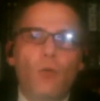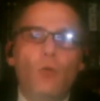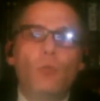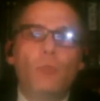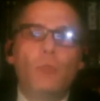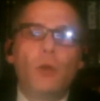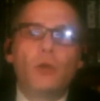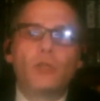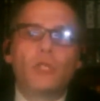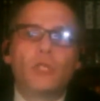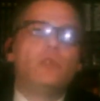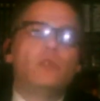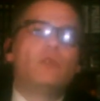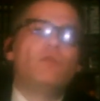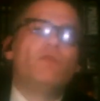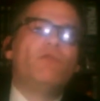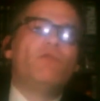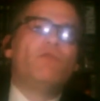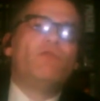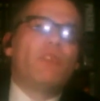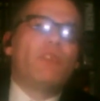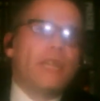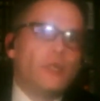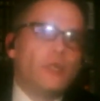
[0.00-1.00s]
almost
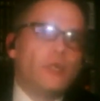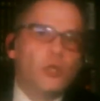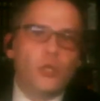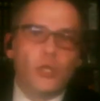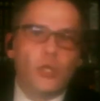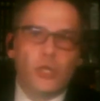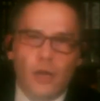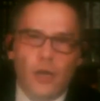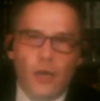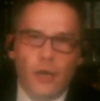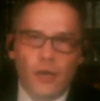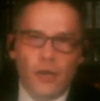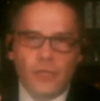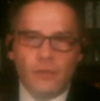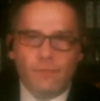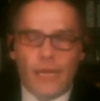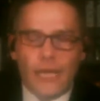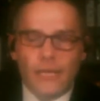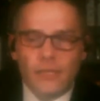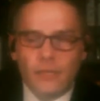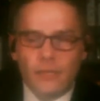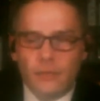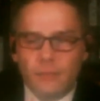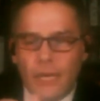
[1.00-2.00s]
adventure kind
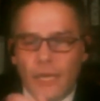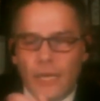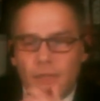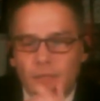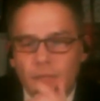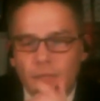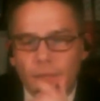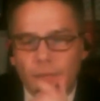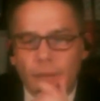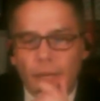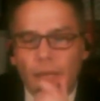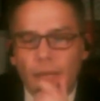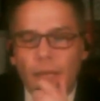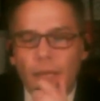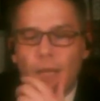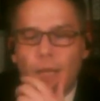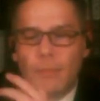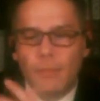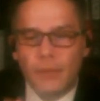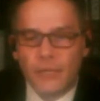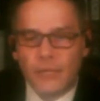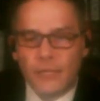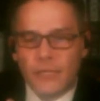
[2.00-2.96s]
of aspect to it, yeah.